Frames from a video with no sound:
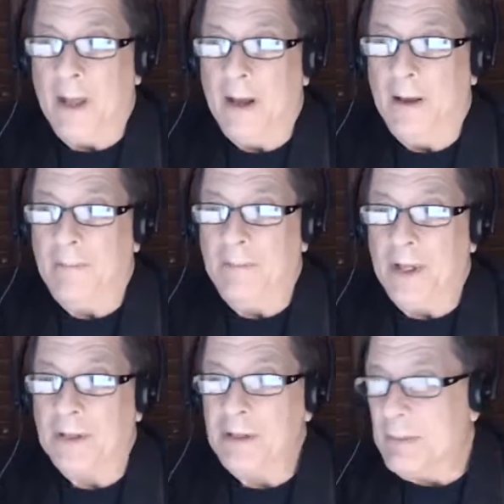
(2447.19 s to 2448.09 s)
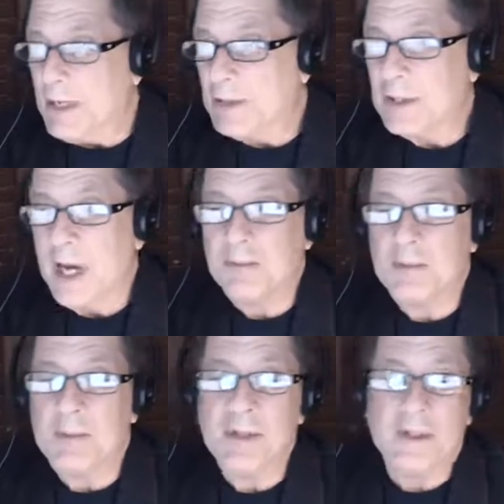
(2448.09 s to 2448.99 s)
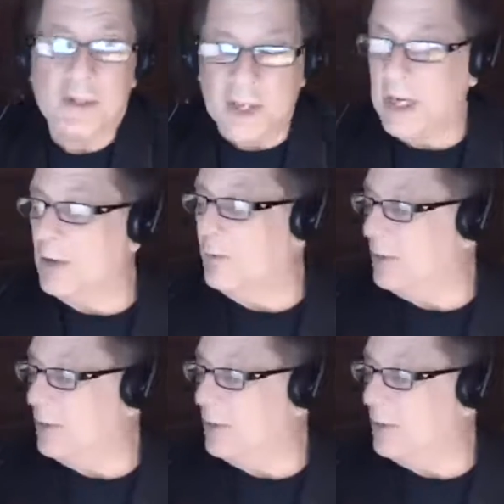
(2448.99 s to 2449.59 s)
Nancy May stops me and says, "Scott, I